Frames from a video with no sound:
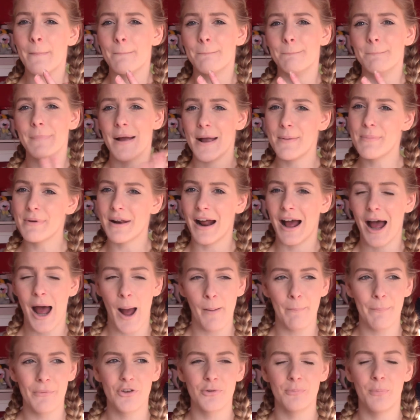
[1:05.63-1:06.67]
Maybe that
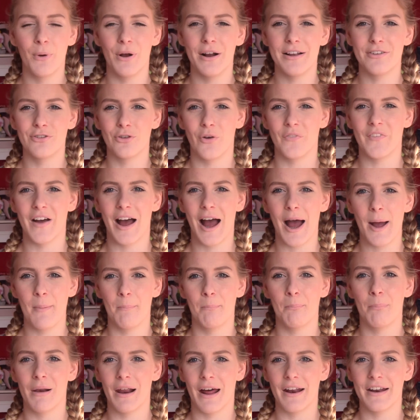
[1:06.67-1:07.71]
happens, but it's not that I
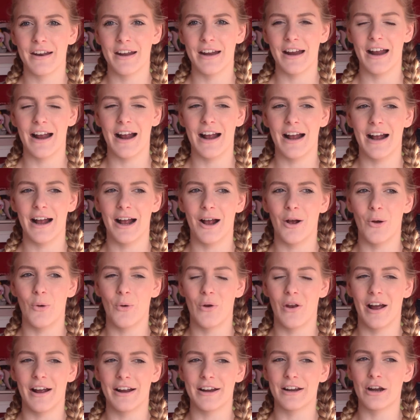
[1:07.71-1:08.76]
plan it
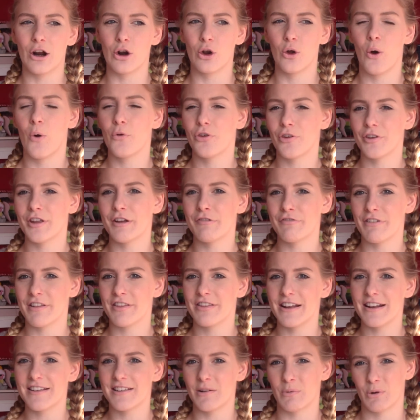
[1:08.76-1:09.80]
loads of different
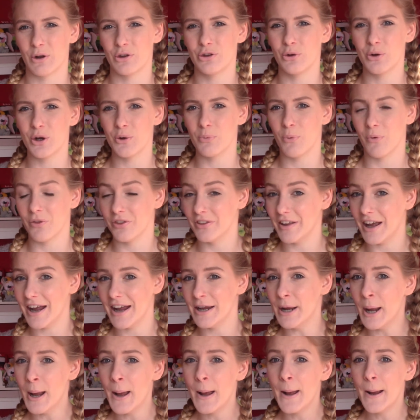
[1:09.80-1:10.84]
things I want to do in one
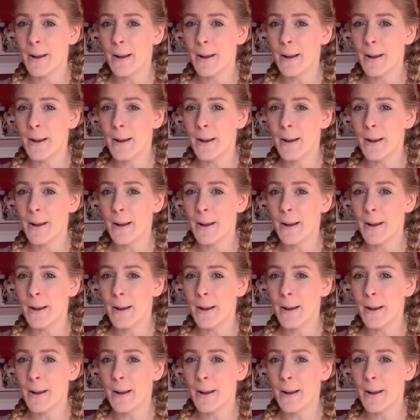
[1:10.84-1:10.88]
day,